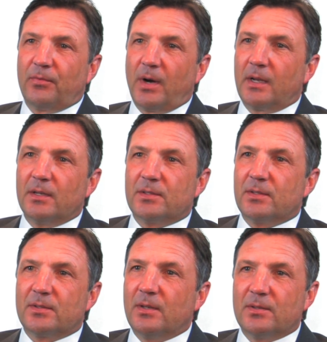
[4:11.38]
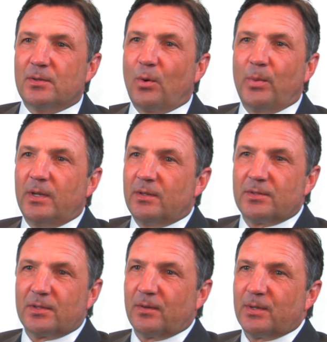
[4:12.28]
Frank is, is, is nobody
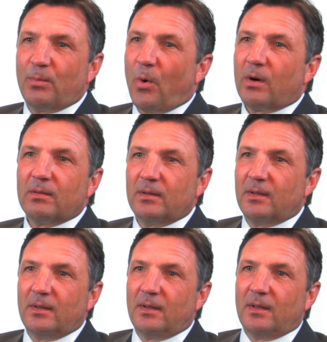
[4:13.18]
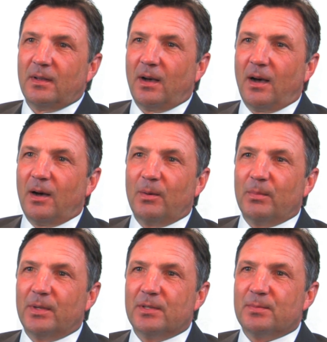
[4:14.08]
deserves it more.
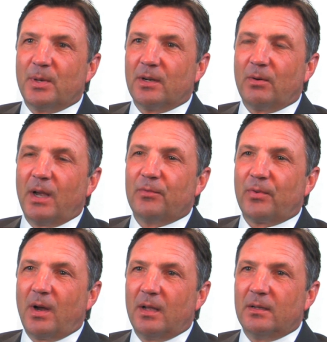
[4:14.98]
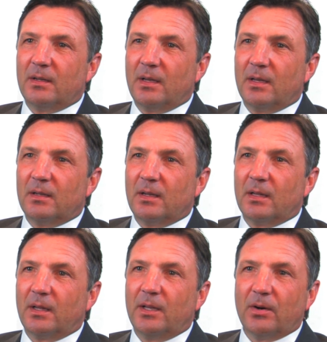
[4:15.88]
Um, he's been a great friend and,
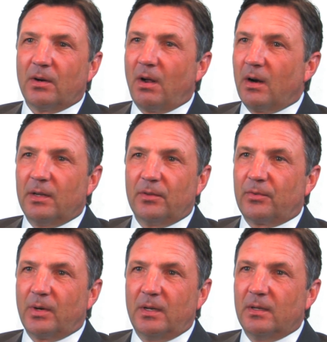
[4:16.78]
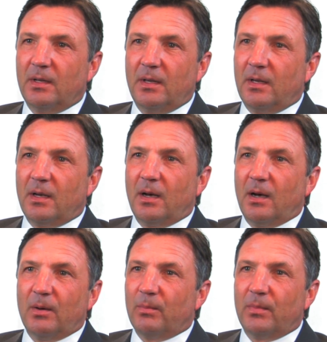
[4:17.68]
and leader in our industry.
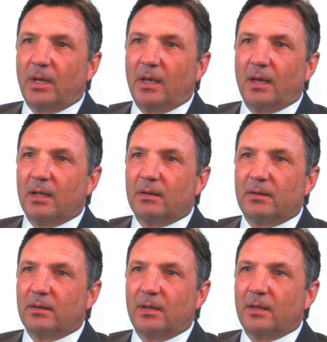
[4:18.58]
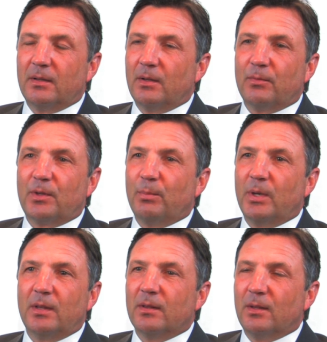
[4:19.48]
Um, and it, to
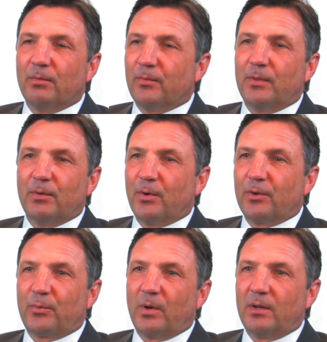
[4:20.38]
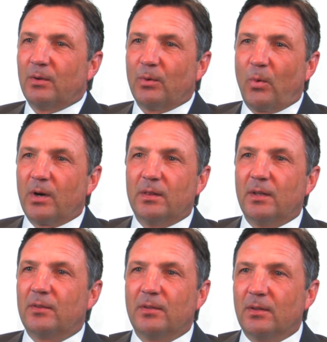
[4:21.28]
be the, the first one awarded
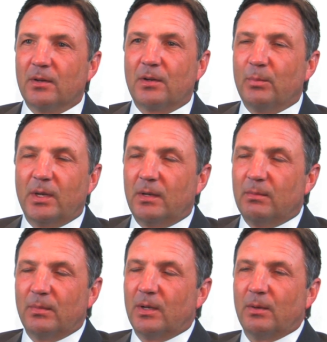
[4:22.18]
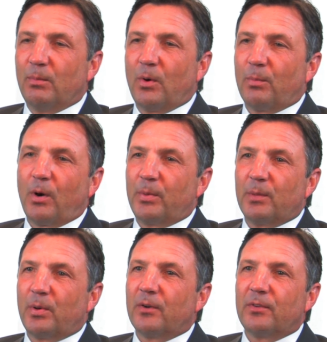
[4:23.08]
this, there couldn't be a more
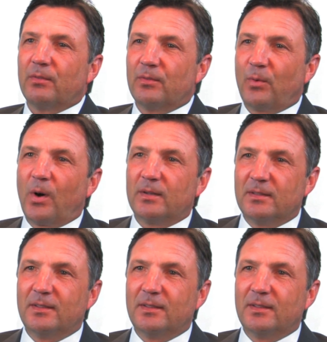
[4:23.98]
appropriate person for it.